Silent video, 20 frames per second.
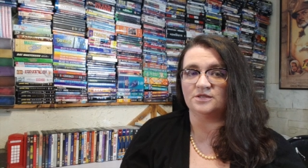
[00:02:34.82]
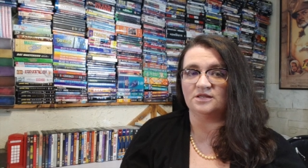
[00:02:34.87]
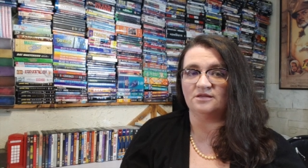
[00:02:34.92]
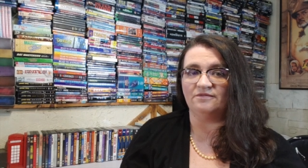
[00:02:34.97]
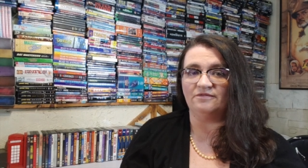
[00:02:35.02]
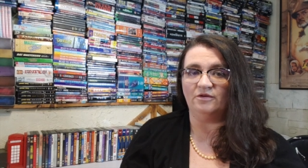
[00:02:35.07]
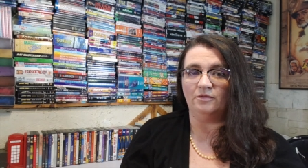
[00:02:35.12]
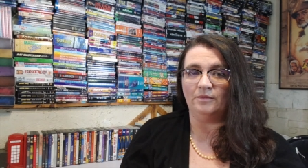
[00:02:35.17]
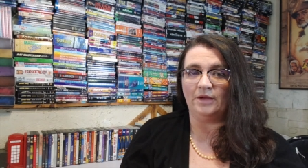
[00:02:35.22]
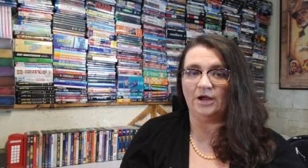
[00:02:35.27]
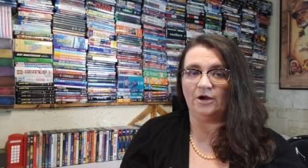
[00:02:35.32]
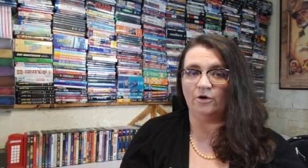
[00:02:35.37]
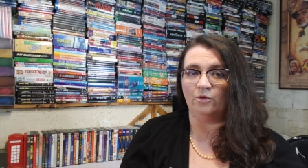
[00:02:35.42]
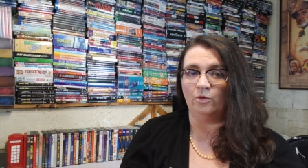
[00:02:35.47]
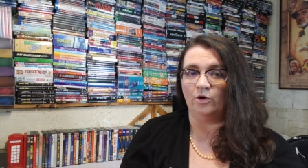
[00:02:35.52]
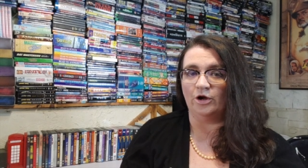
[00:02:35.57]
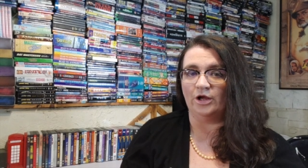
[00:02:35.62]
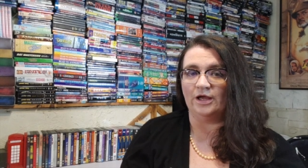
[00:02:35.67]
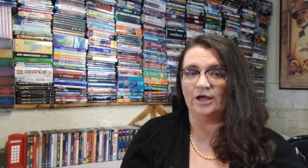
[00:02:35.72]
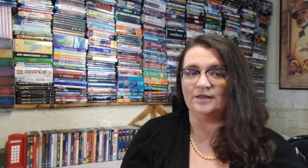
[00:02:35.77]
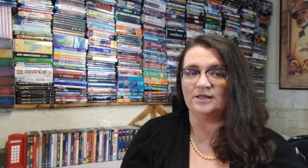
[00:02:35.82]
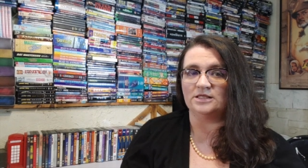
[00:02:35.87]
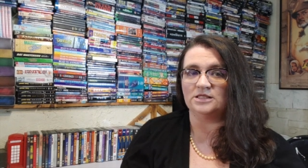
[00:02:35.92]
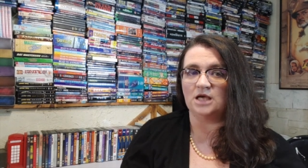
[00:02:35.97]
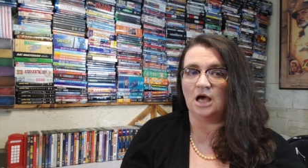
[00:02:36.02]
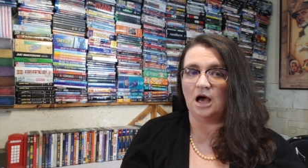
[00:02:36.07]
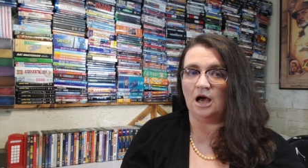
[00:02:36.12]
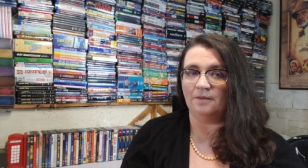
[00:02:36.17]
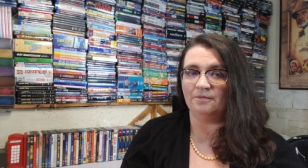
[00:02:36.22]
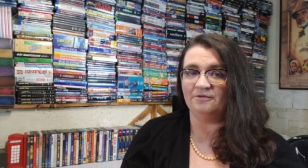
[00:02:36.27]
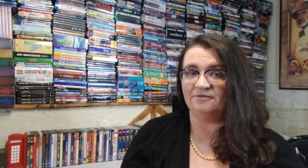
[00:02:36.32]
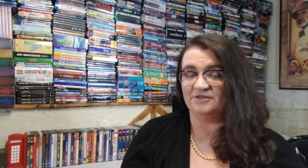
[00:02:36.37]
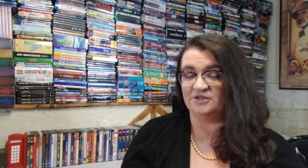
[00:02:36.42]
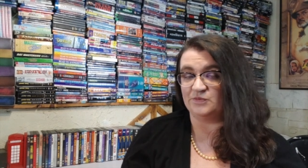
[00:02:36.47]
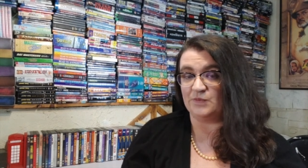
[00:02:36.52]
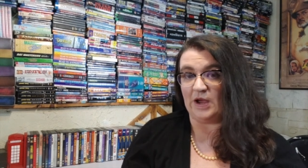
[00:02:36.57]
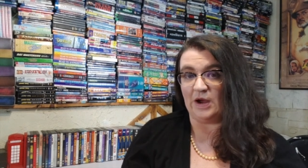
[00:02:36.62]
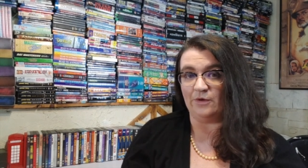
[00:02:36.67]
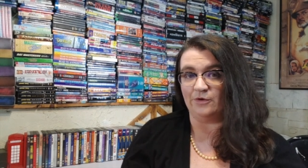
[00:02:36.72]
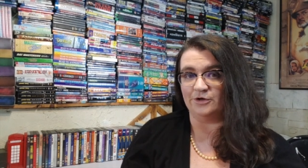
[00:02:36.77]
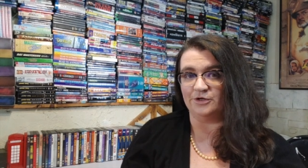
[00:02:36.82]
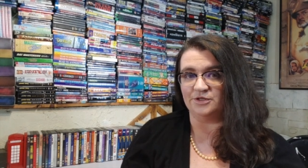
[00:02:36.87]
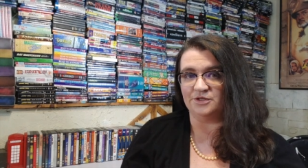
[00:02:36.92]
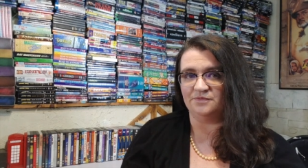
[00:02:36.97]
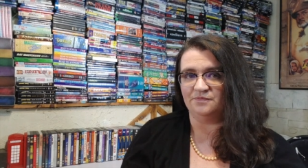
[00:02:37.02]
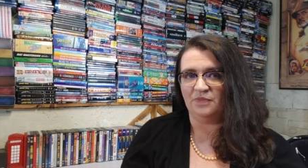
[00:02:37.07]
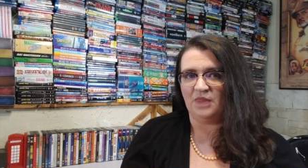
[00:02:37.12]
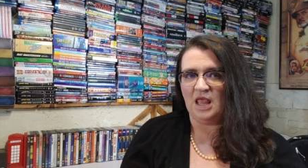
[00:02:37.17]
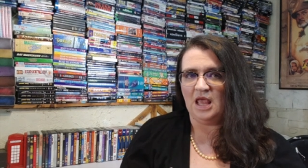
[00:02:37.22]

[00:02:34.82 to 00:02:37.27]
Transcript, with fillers: the filmmaker working at the top of his powers.